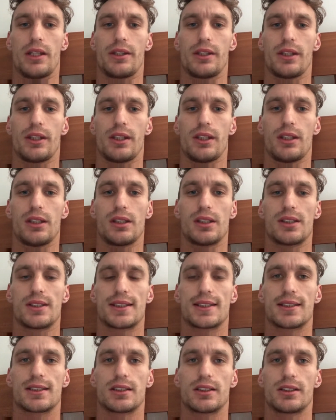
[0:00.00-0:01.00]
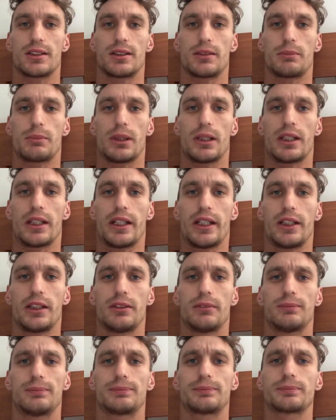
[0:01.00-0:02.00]
the incident in pit
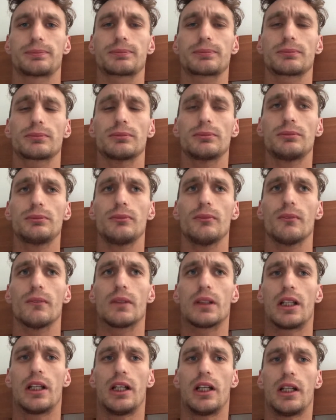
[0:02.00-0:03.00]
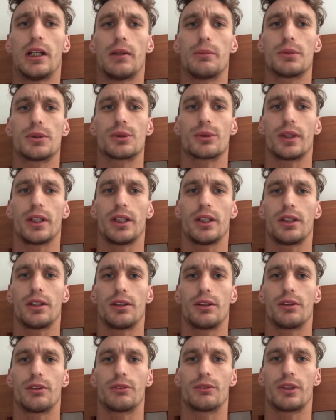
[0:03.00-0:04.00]
lane
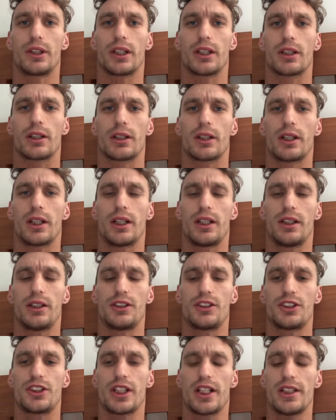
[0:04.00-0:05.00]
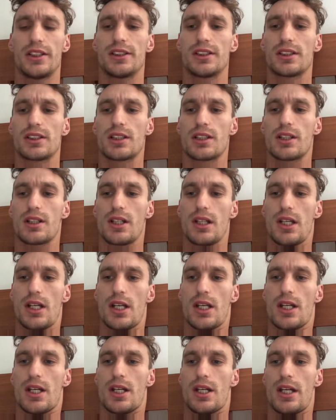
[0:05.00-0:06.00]
between Rick and Chaz,
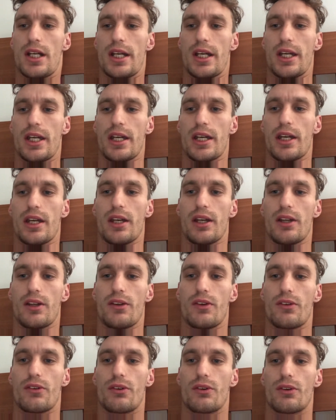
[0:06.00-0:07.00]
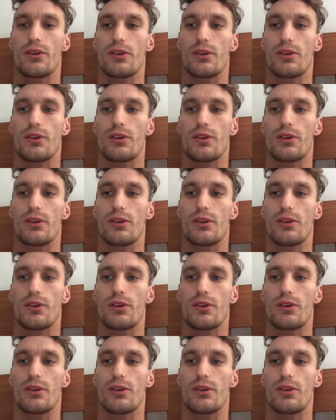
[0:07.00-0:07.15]
and